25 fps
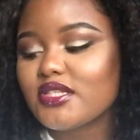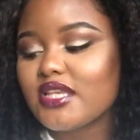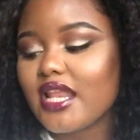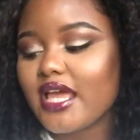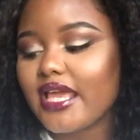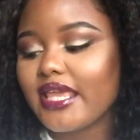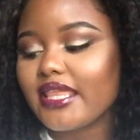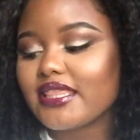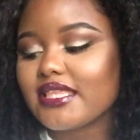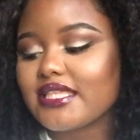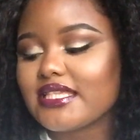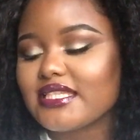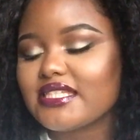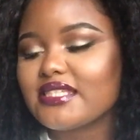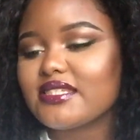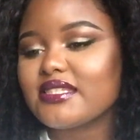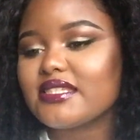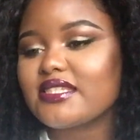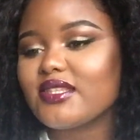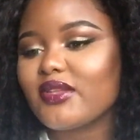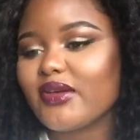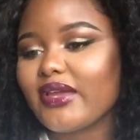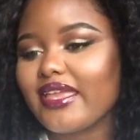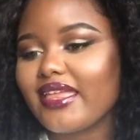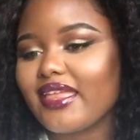like, this is
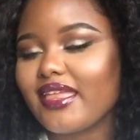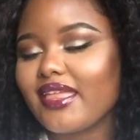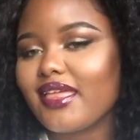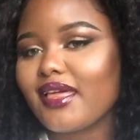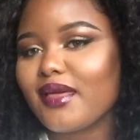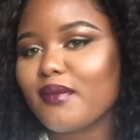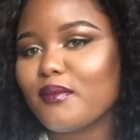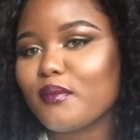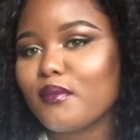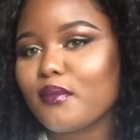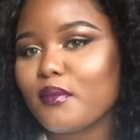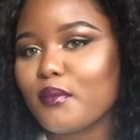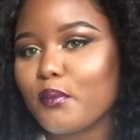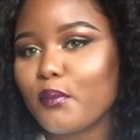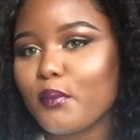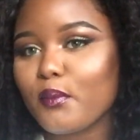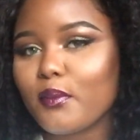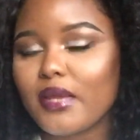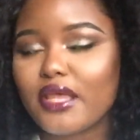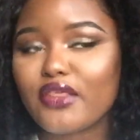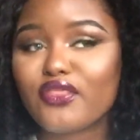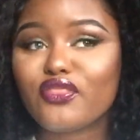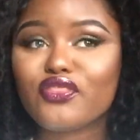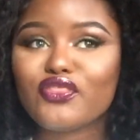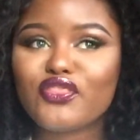like
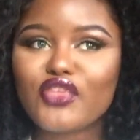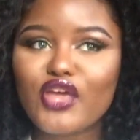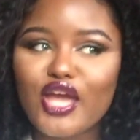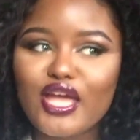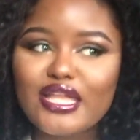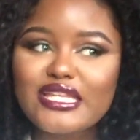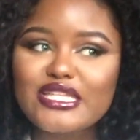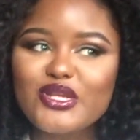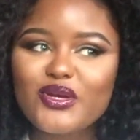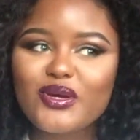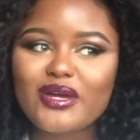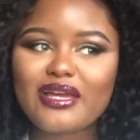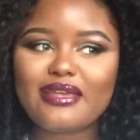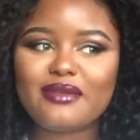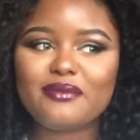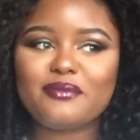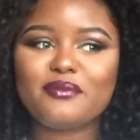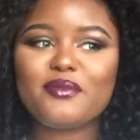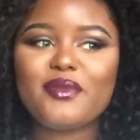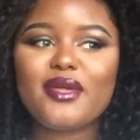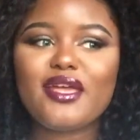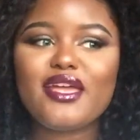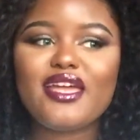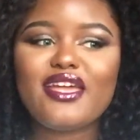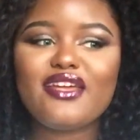my third
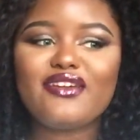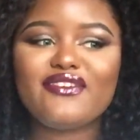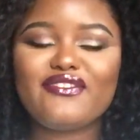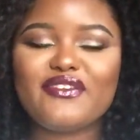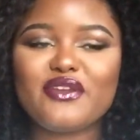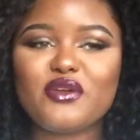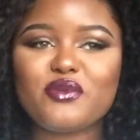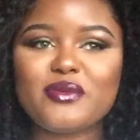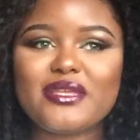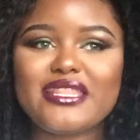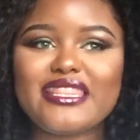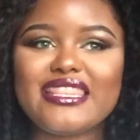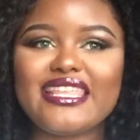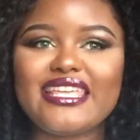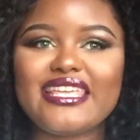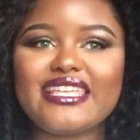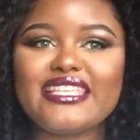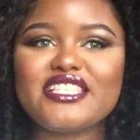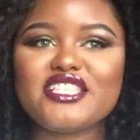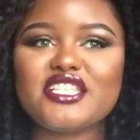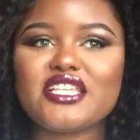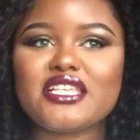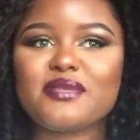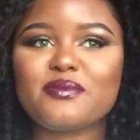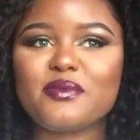time filming
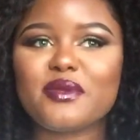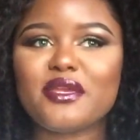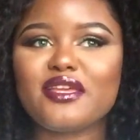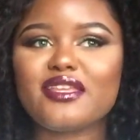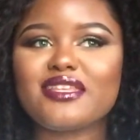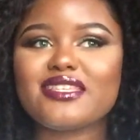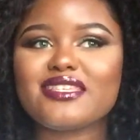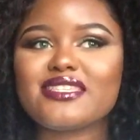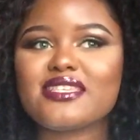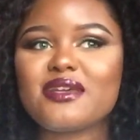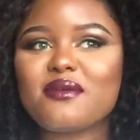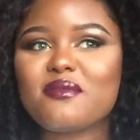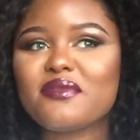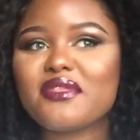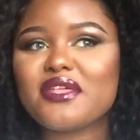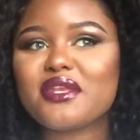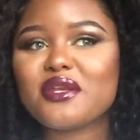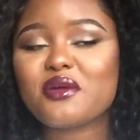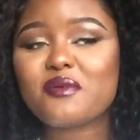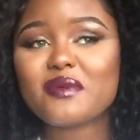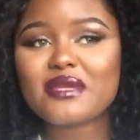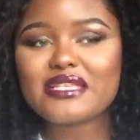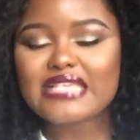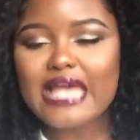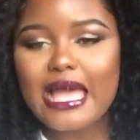this, just because something
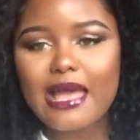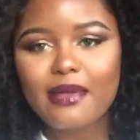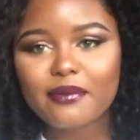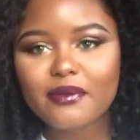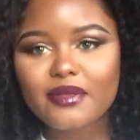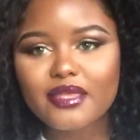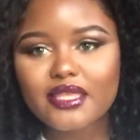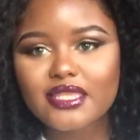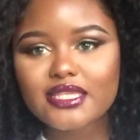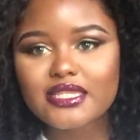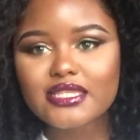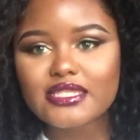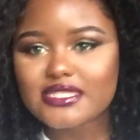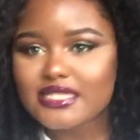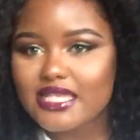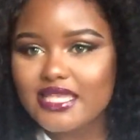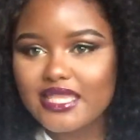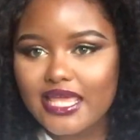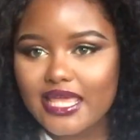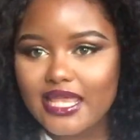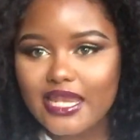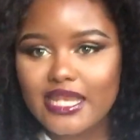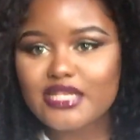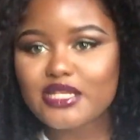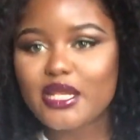always happens
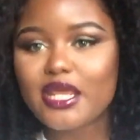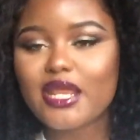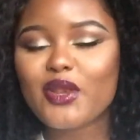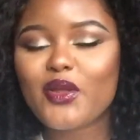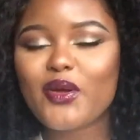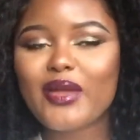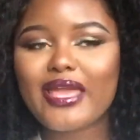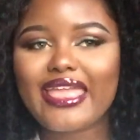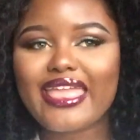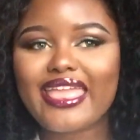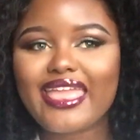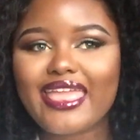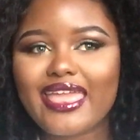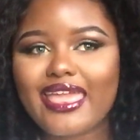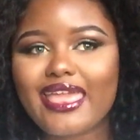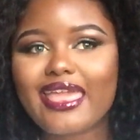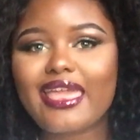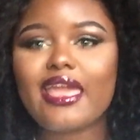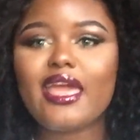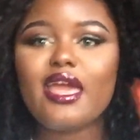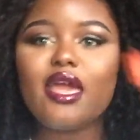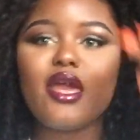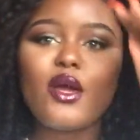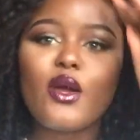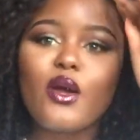and then I don't like
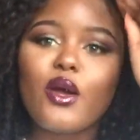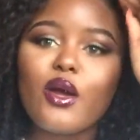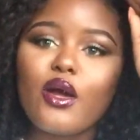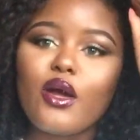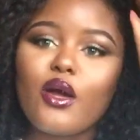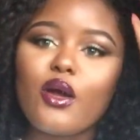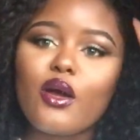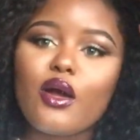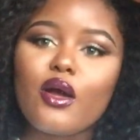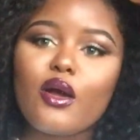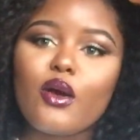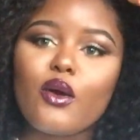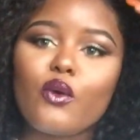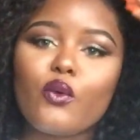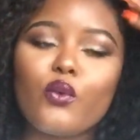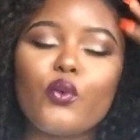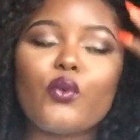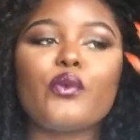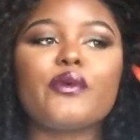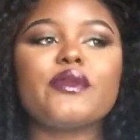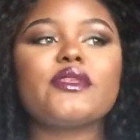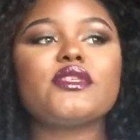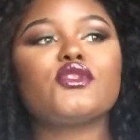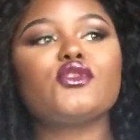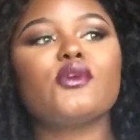it,
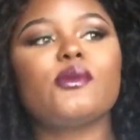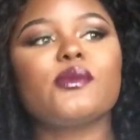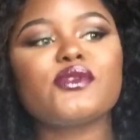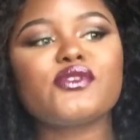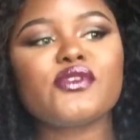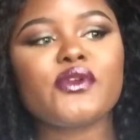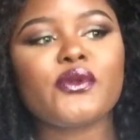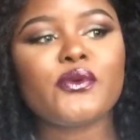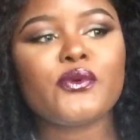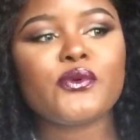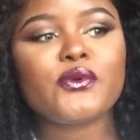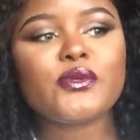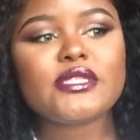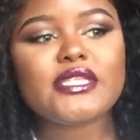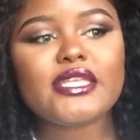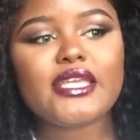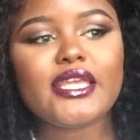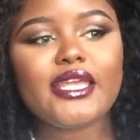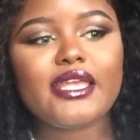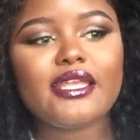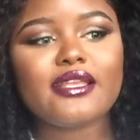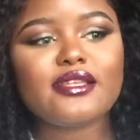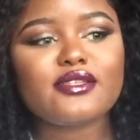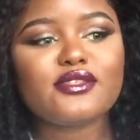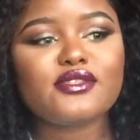or it stops
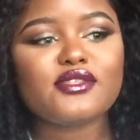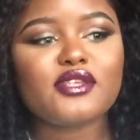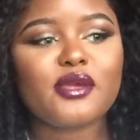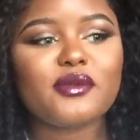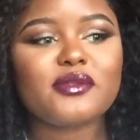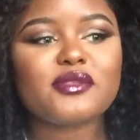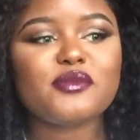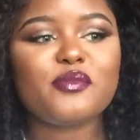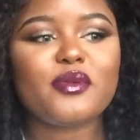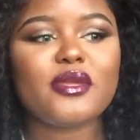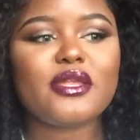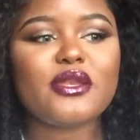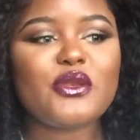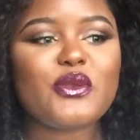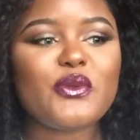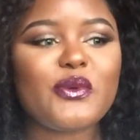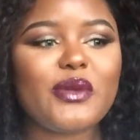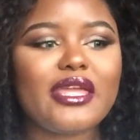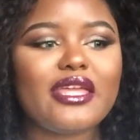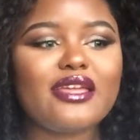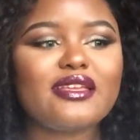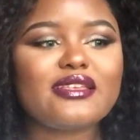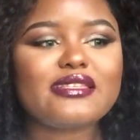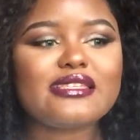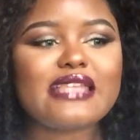recording, so it's a bit
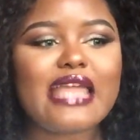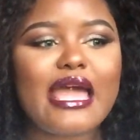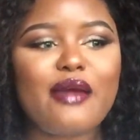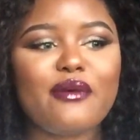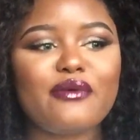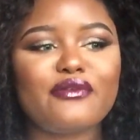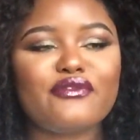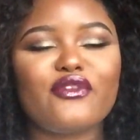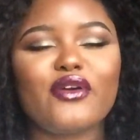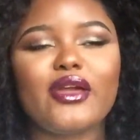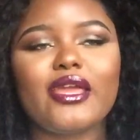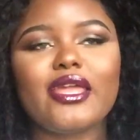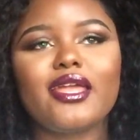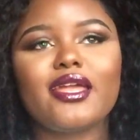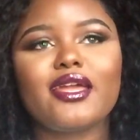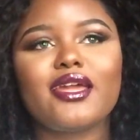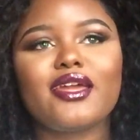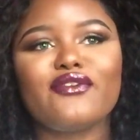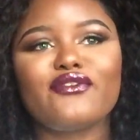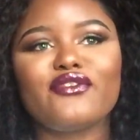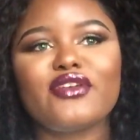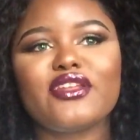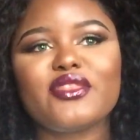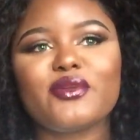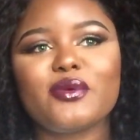annoying because now I've like
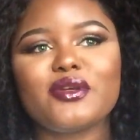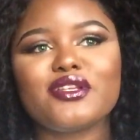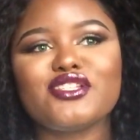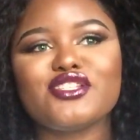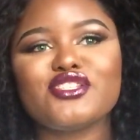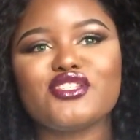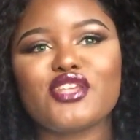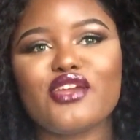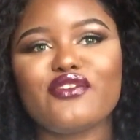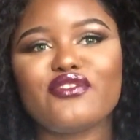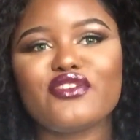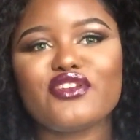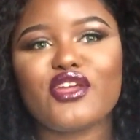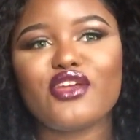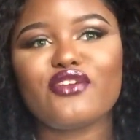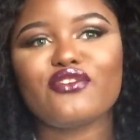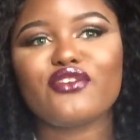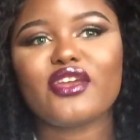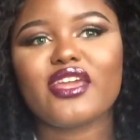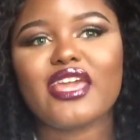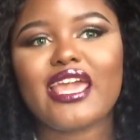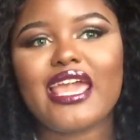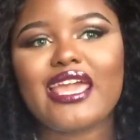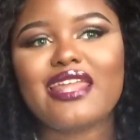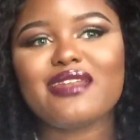read the questions over and
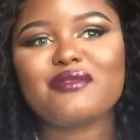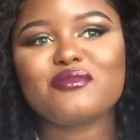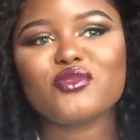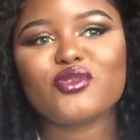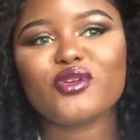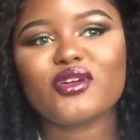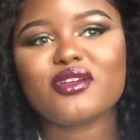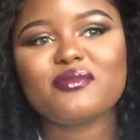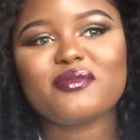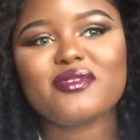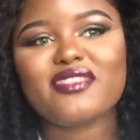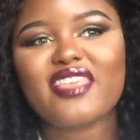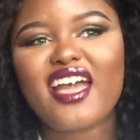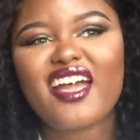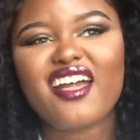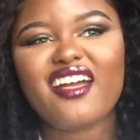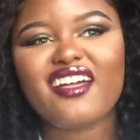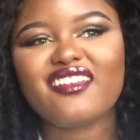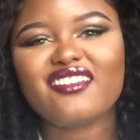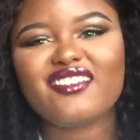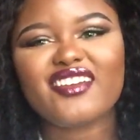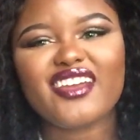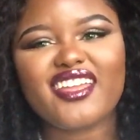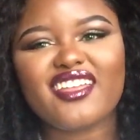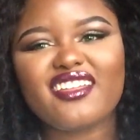over again. I'm not gonna be
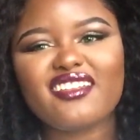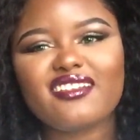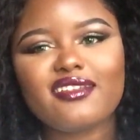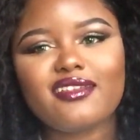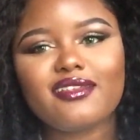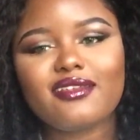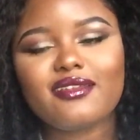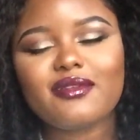that like